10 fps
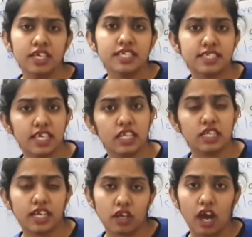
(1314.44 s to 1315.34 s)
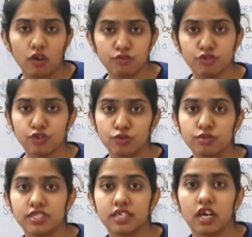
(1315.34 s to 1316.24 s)
seen that how to
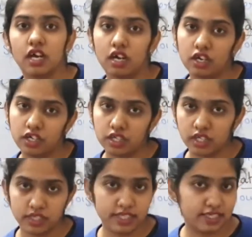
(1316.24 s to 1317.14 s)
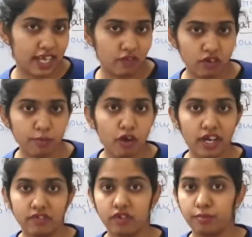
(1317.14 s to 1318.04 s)
use this adverb or
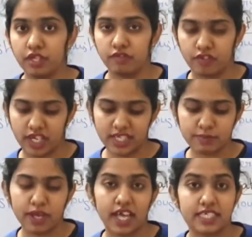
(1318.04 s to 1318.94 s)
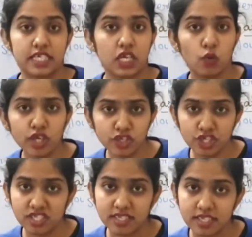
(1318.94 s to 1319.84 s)
adverbial phrase by asking
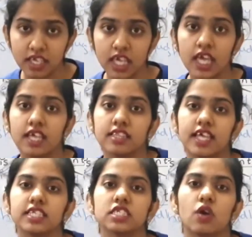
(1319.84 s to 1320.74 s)
questions that